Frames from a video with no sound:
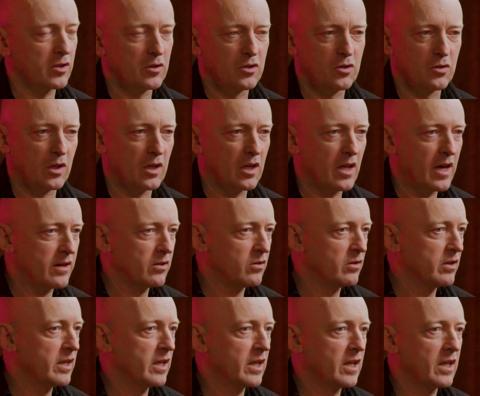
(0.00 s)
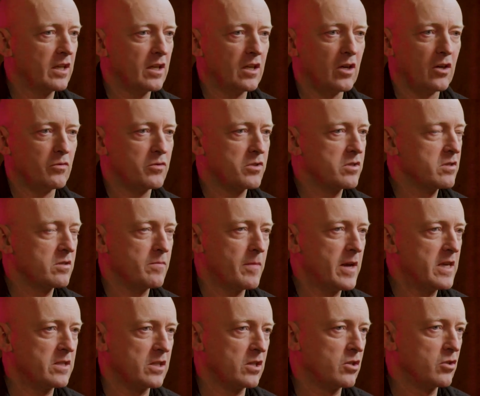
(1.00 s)
You could do the lettering. It was just
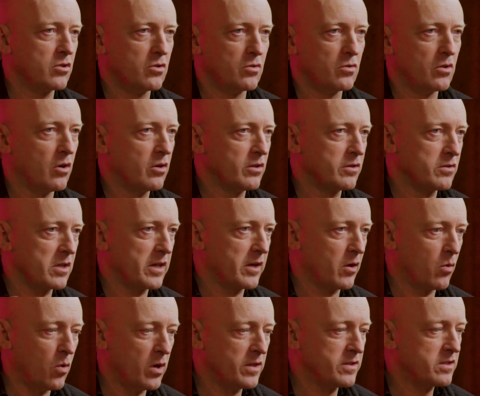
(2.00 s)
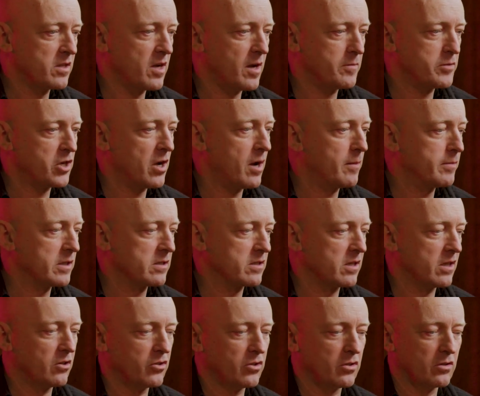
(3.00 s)
amazing. It was like a one-stop shopping
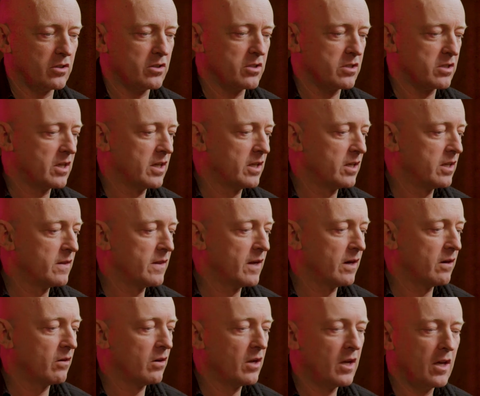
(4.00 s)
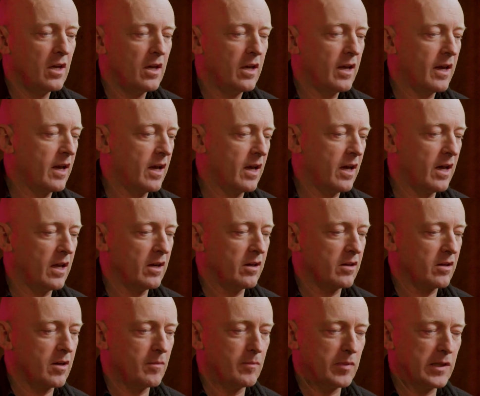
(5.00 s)
center. You could just get in there
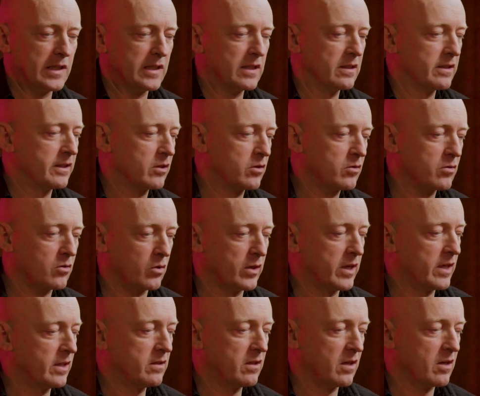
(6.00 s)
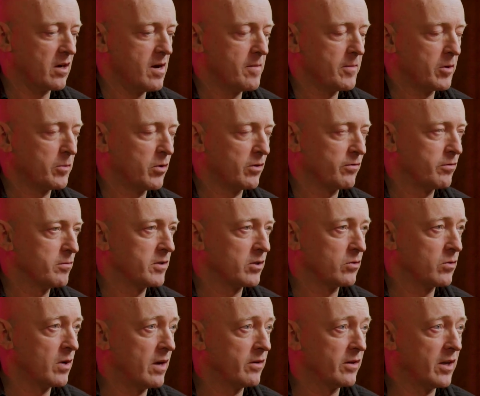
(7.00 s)
and completely create the comic book from the
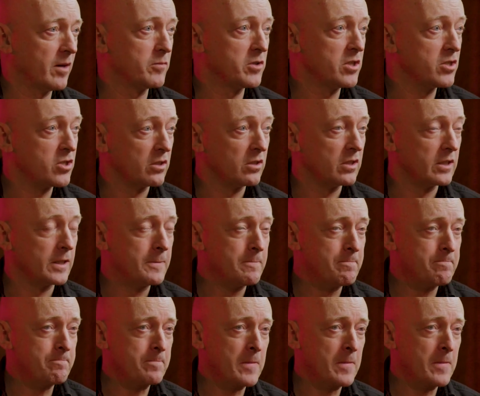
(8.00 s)
ground up digitally.